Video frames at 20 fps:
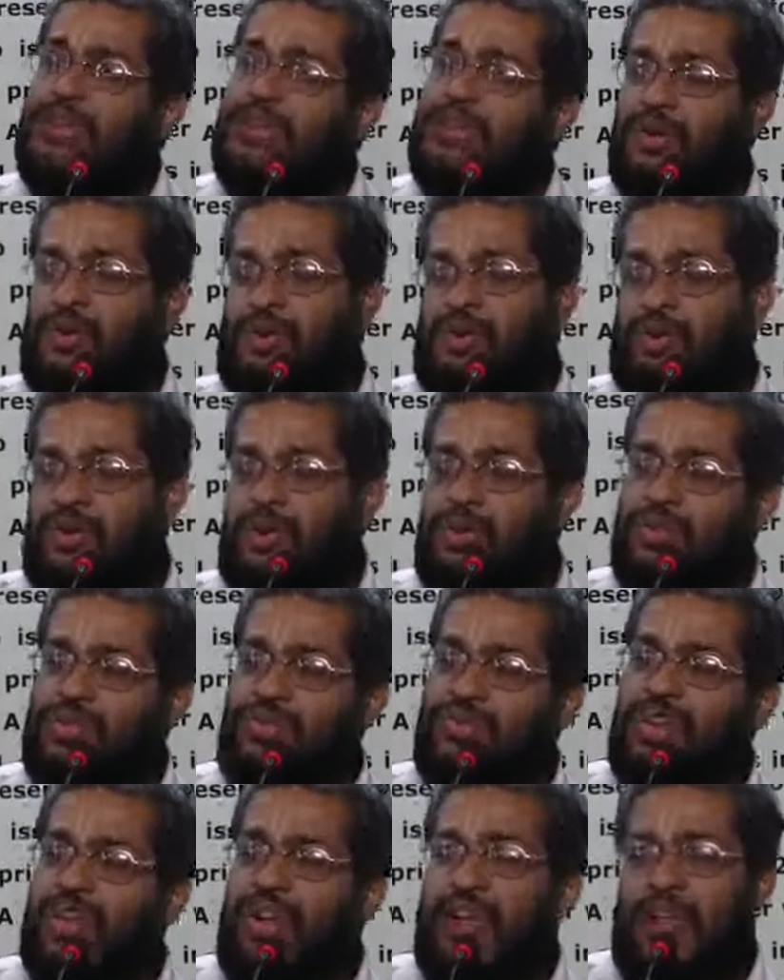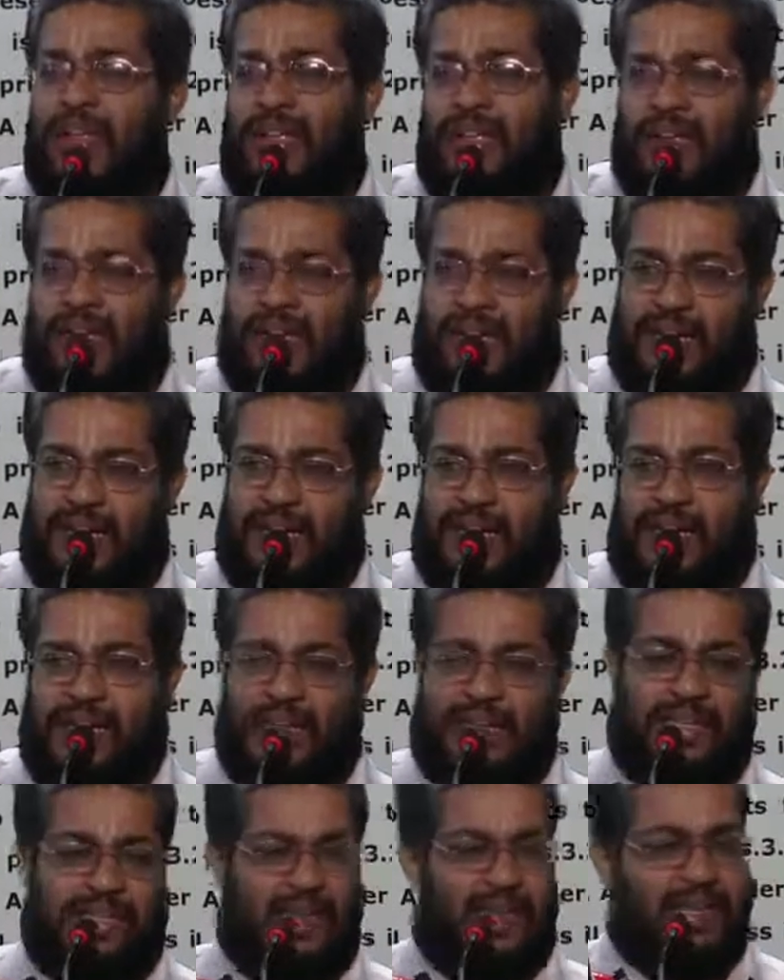the growth will increase.